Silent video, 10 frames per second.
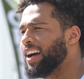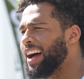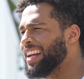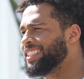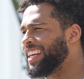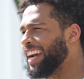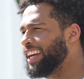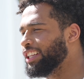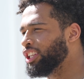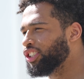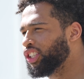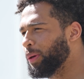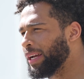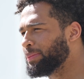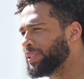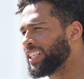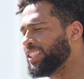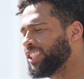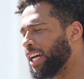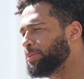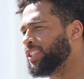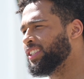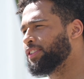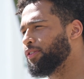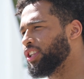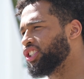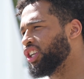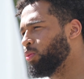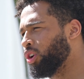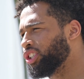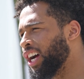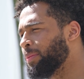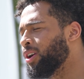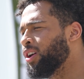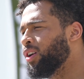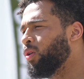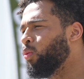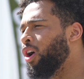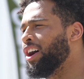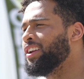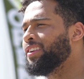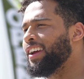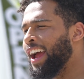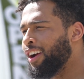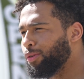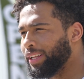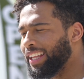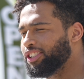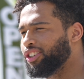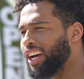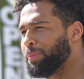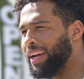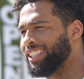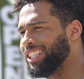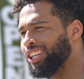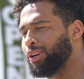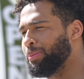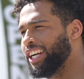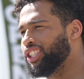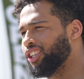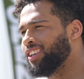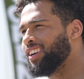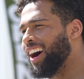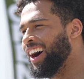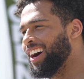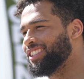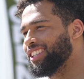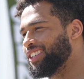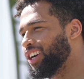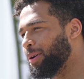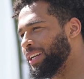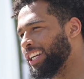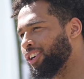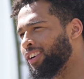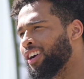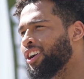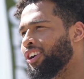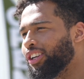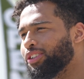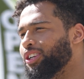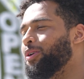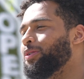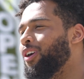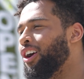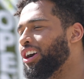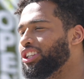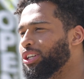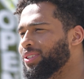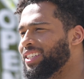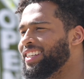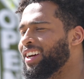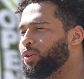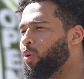I'd say there's two big misconceptions for the student workshop. One, everybody thinks you gotta be an engineering major to come in here. You don't. All you have to do is attend